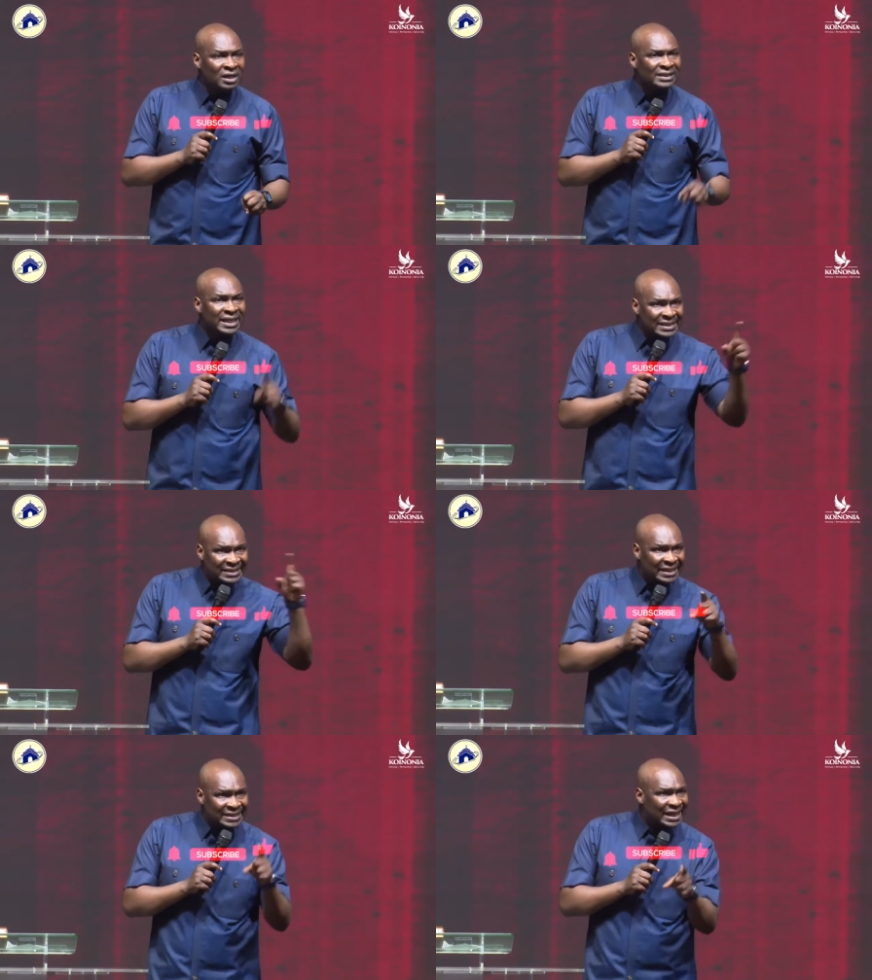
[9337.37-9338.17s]
this
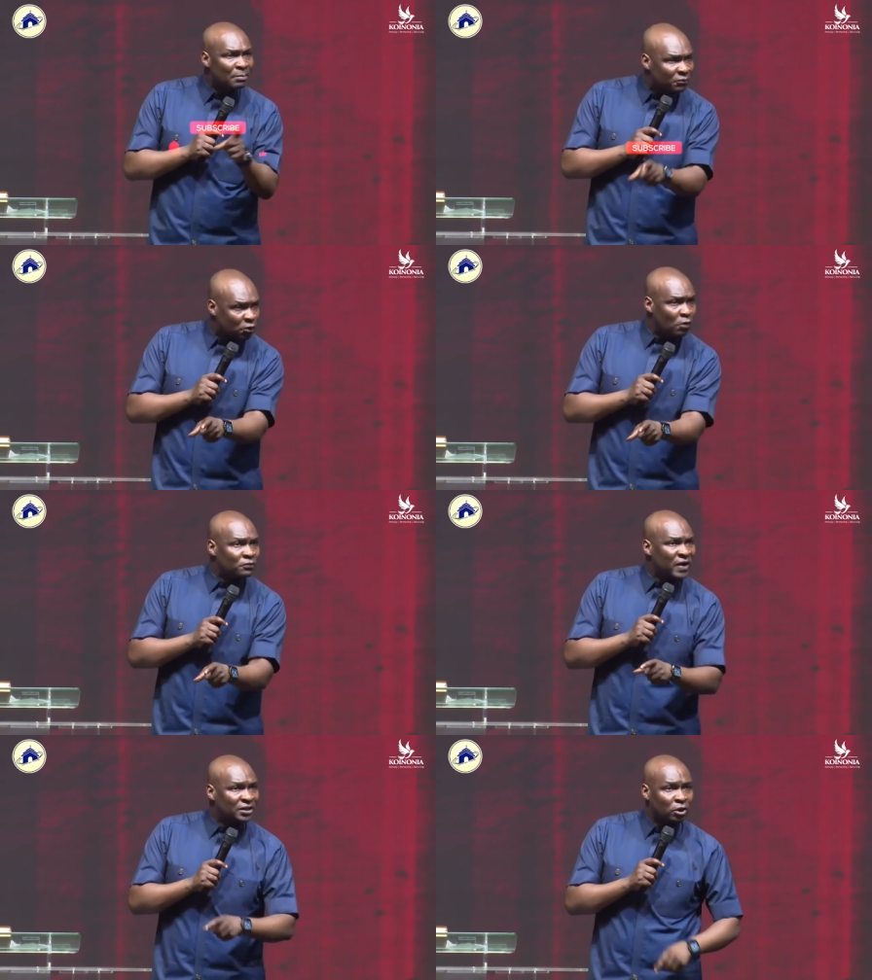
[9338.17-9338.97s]
system of
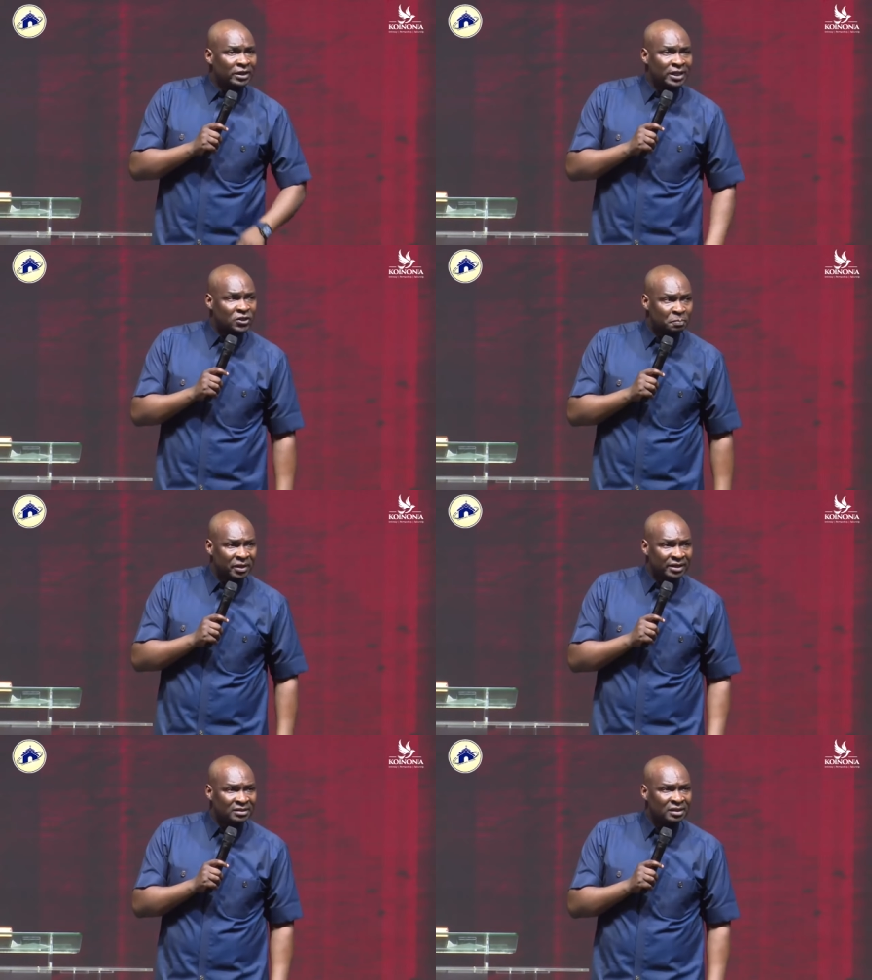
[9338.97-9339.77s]
conversion in the
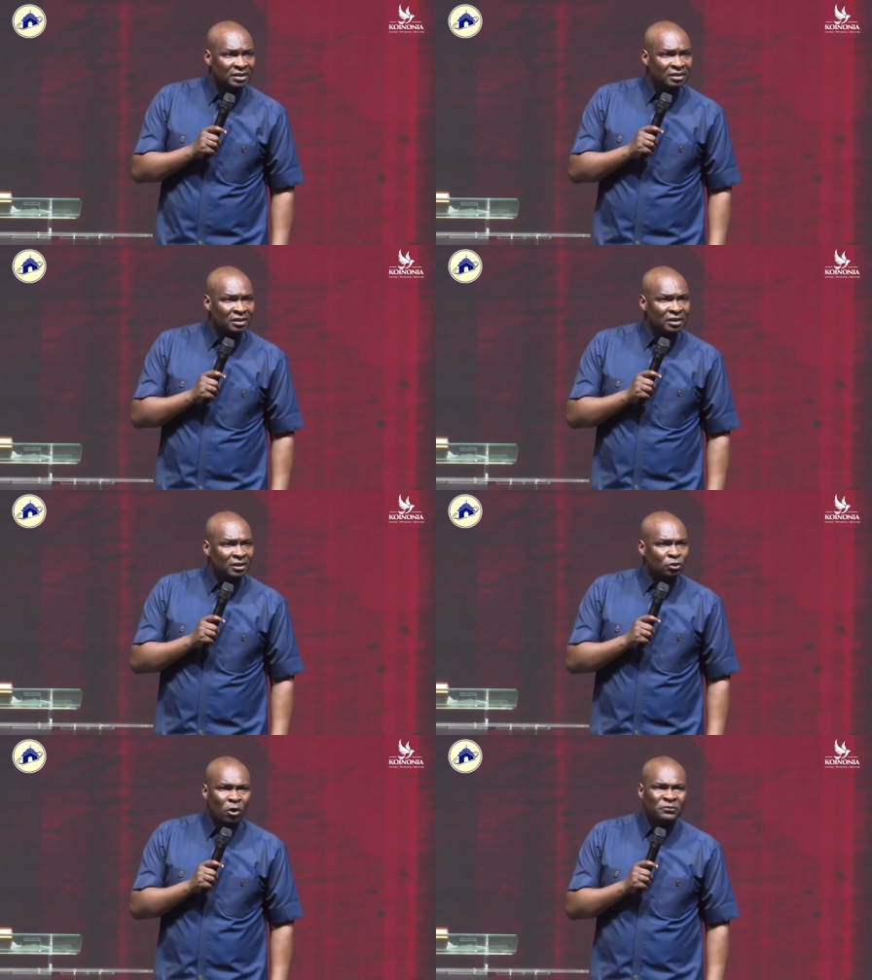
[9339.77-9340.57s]
spirit.
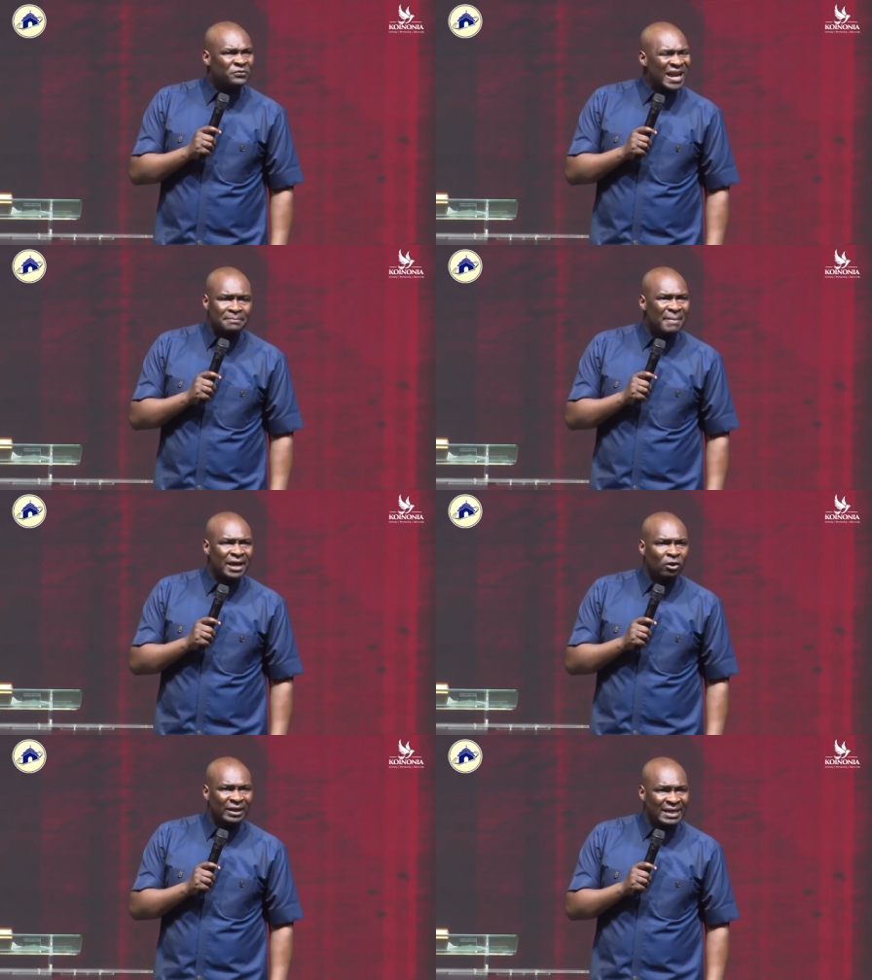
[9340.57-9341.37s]
Don't fight
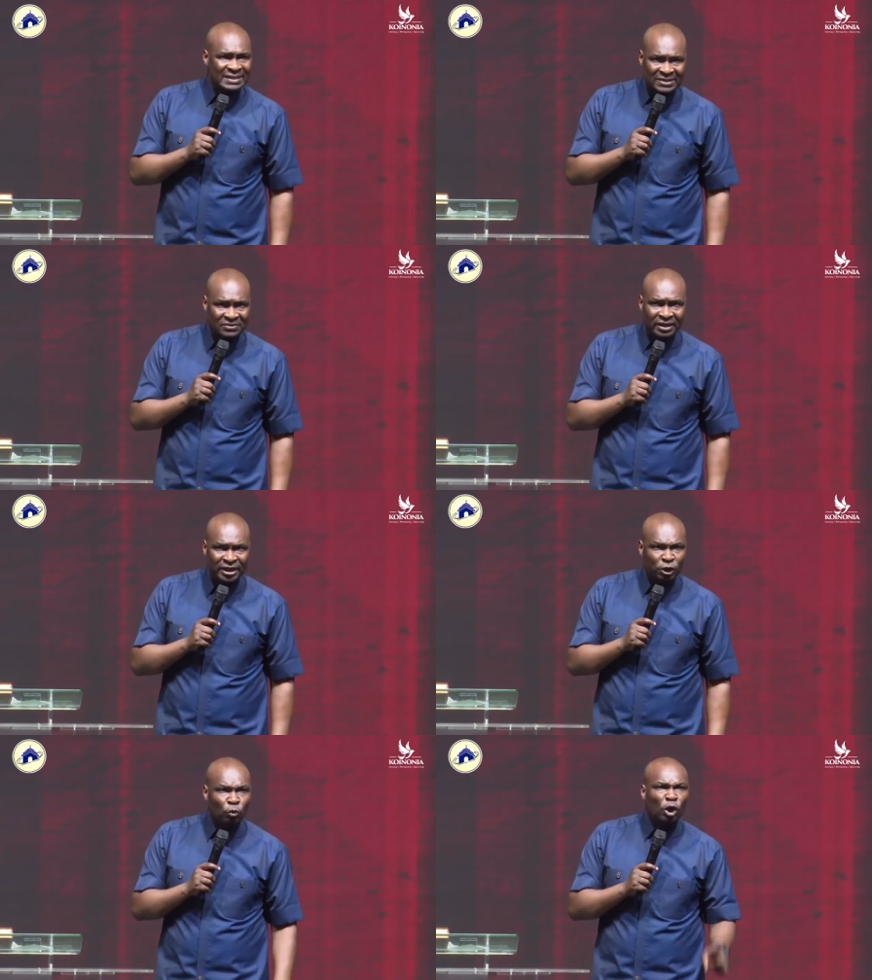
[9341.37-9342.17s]
men unnecessarily.
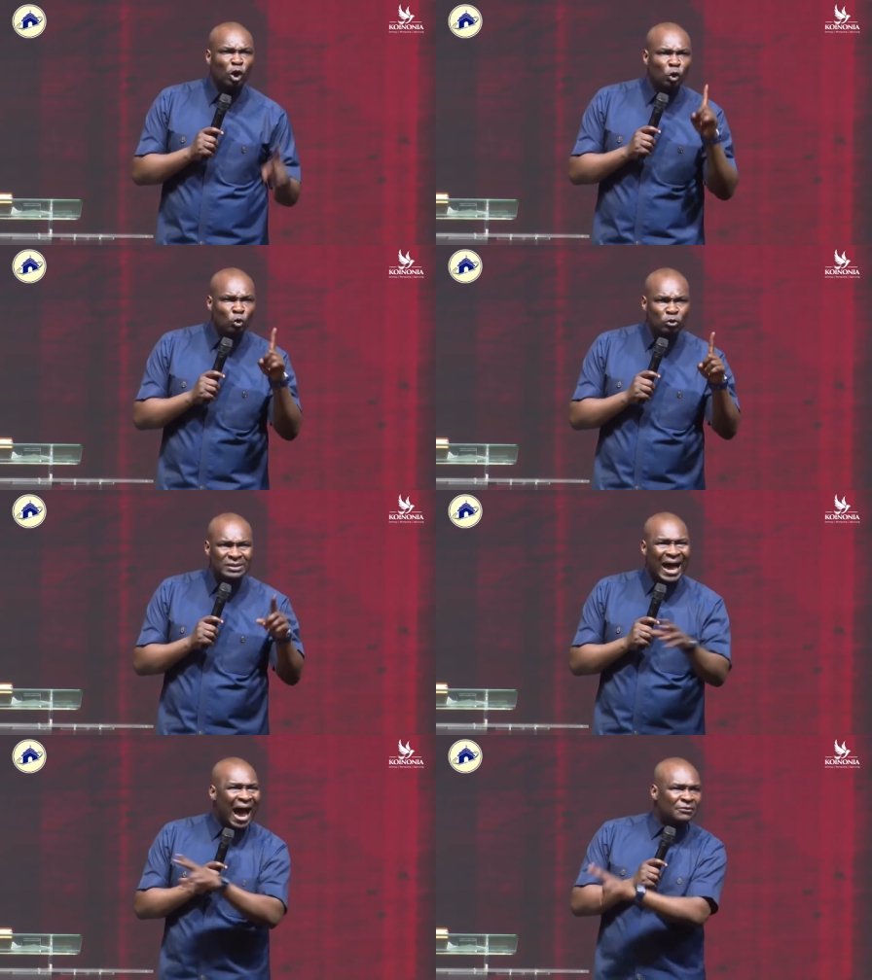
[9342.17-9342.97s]
You will
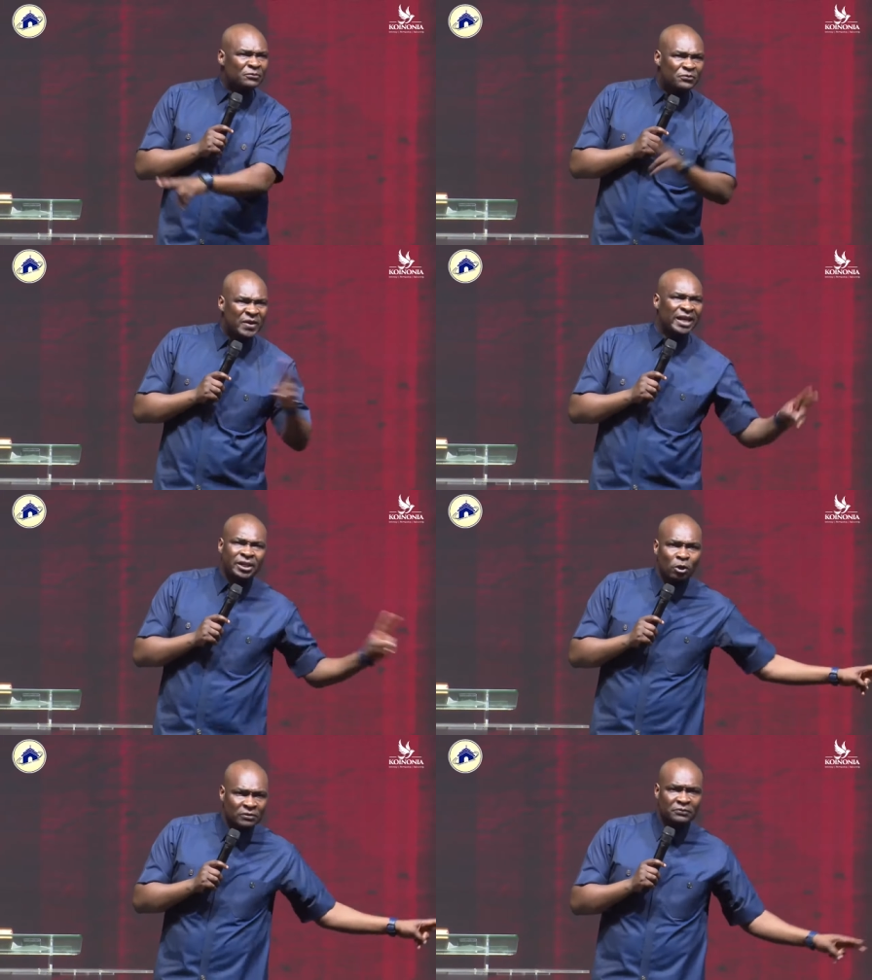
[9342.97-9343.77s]
lose at
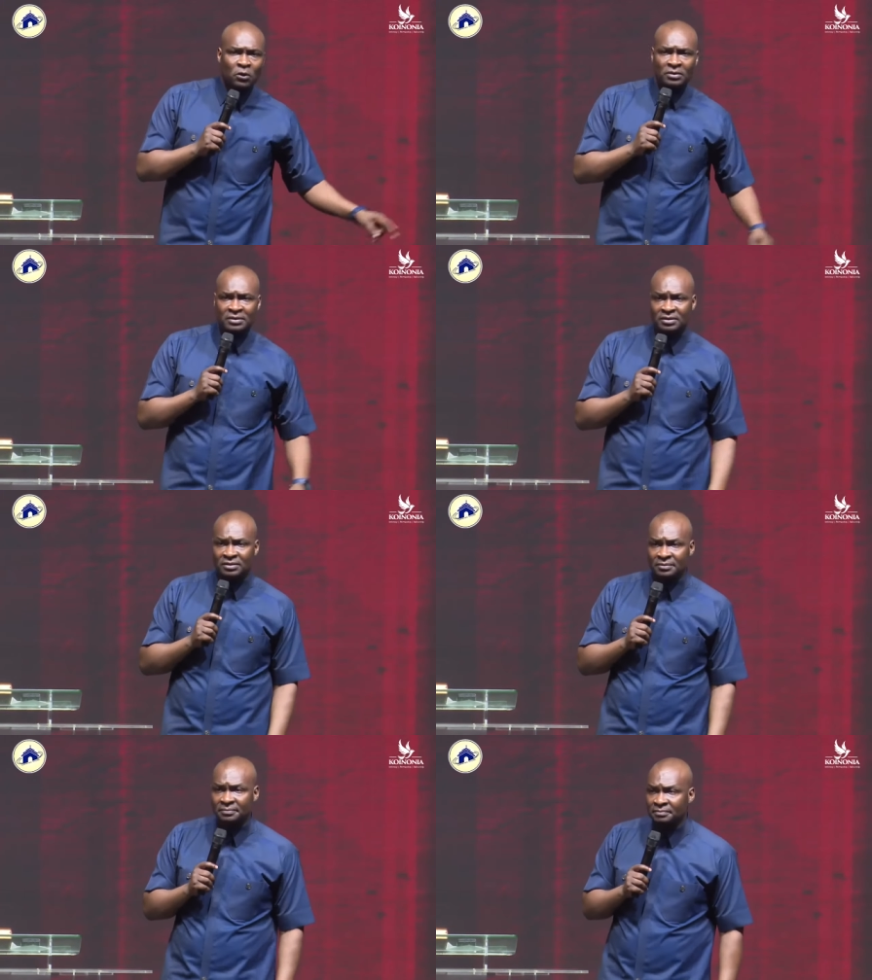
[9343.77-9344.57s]
various
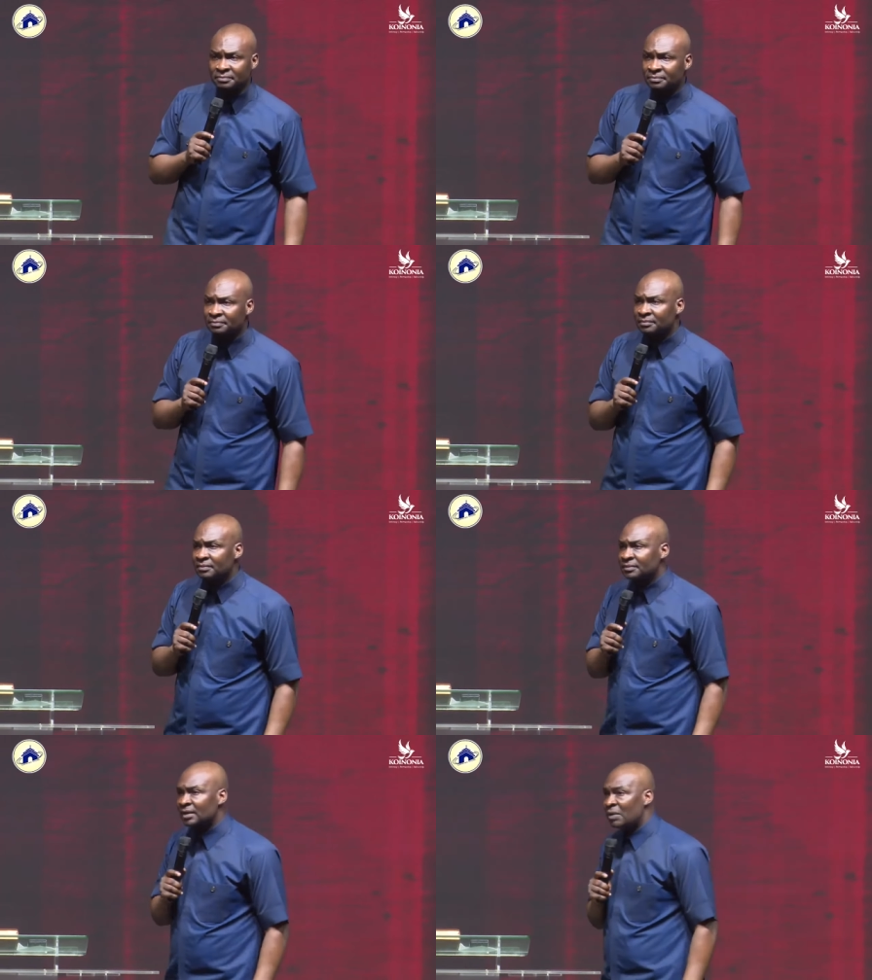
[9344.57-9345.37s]
fronts.
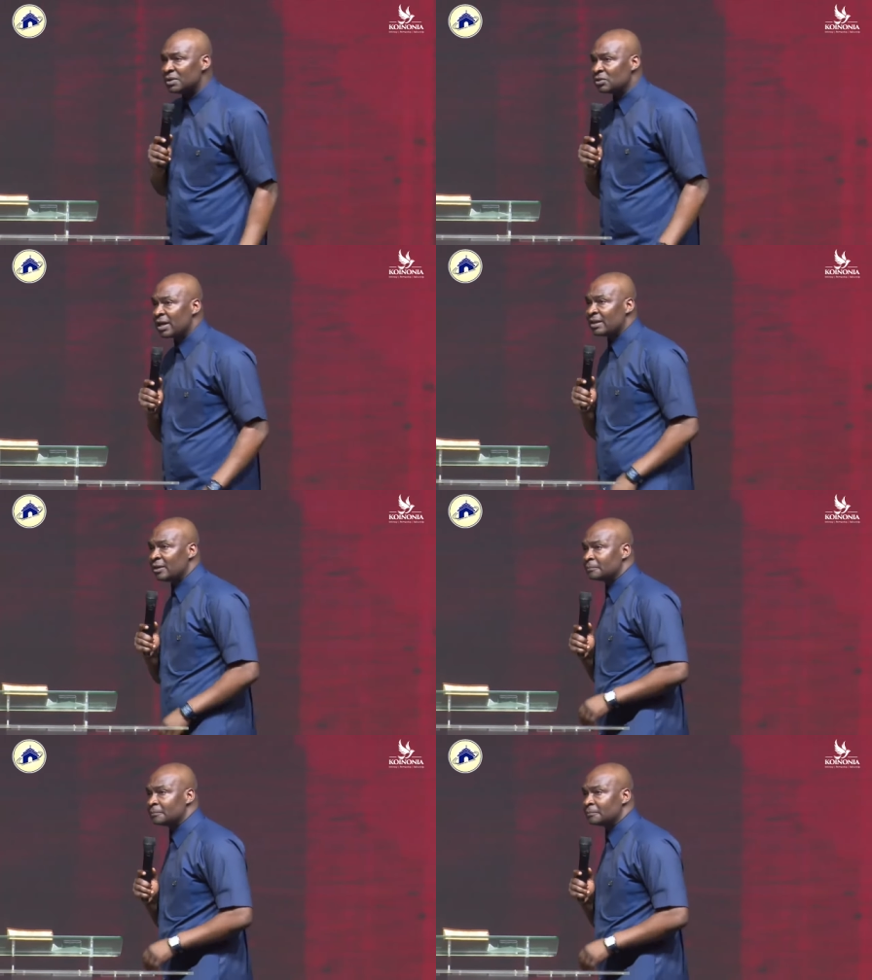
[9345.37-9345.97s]
Are we together?